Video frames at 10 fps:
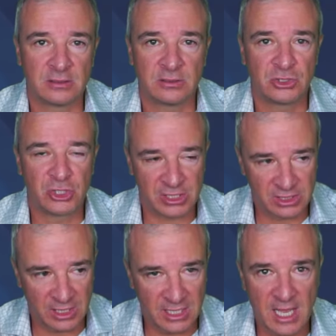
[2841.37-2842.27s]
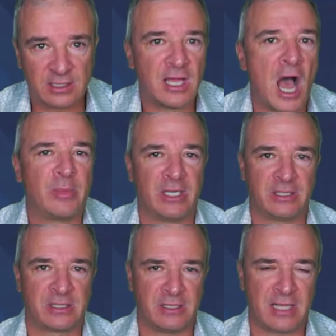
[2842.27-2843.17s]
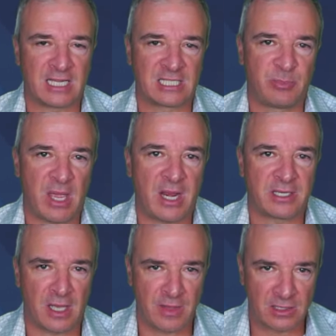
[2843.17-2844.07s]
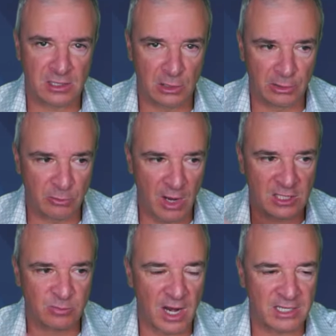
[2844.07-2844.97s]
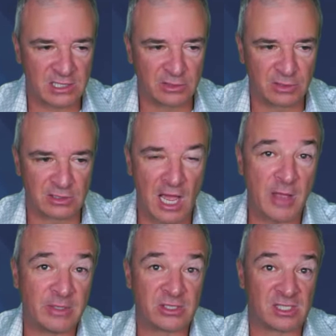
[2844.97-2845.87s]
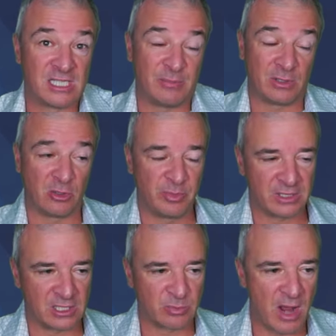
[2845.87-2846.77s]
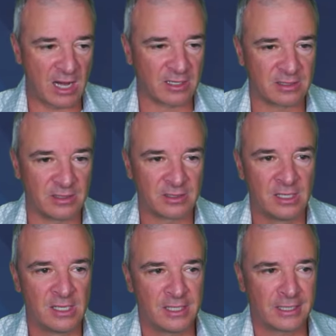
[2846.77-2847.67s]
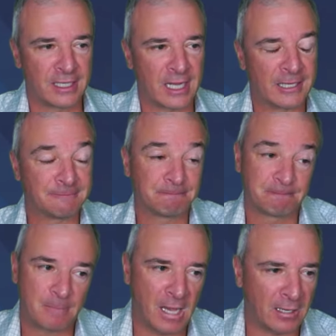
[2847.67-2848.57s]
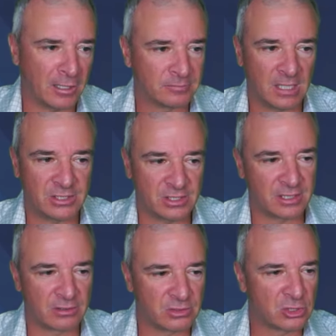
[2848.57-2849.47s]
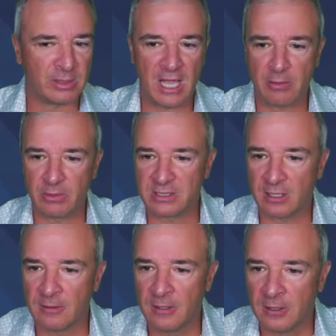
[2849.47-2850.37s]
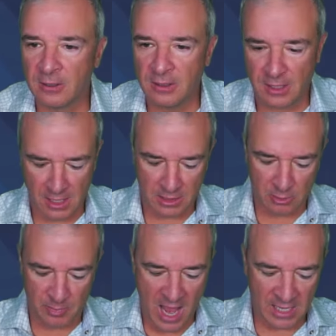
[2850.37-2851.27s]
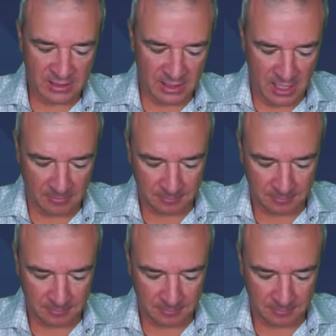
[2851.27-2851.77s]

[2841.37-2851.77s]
just to get dominance in that space and then slowly rise prices over time. It's just typical business practices. And uh, I don't know. I just think there's too many headwinds there. And your Pags again.